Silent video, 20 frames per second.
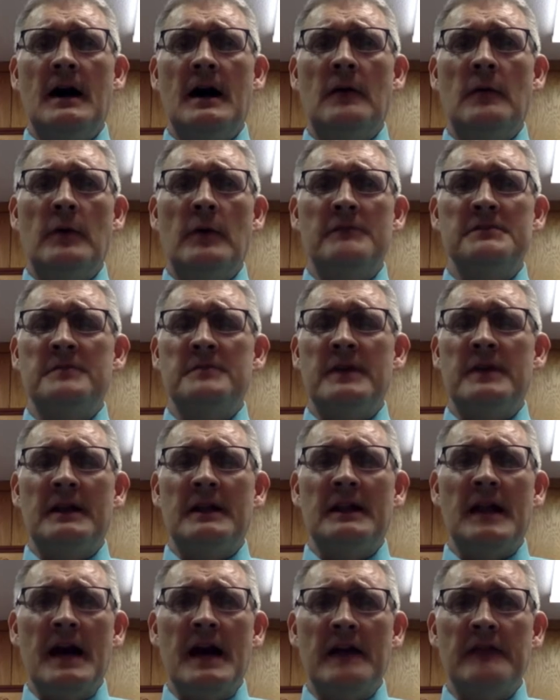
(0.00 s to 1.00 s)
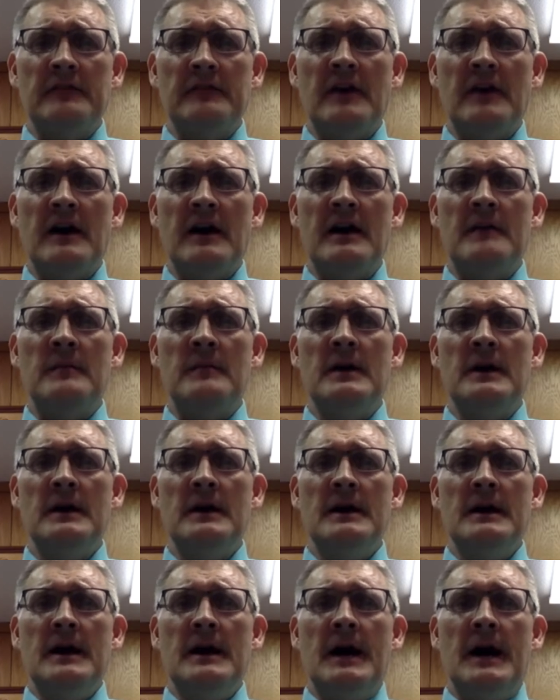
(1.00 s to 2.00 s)
We've spent a lot of time
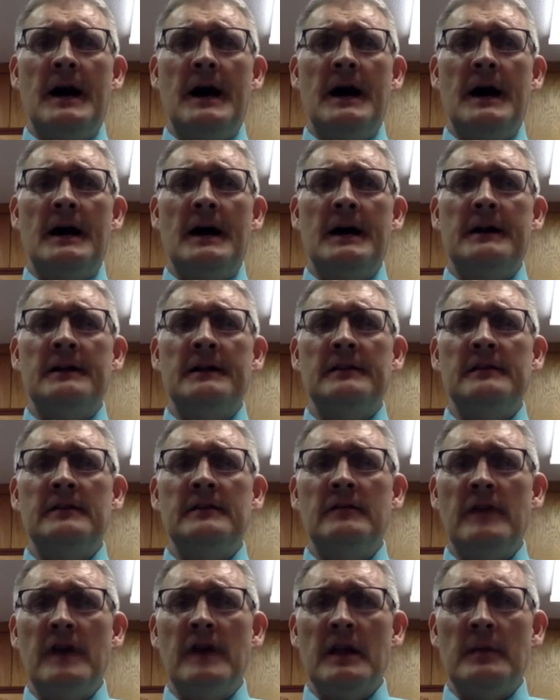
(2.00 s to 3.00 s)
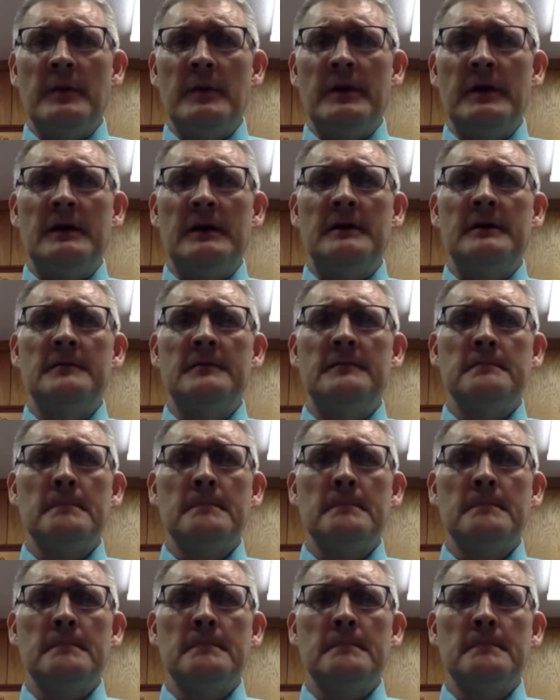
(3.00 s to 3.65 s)
on developing,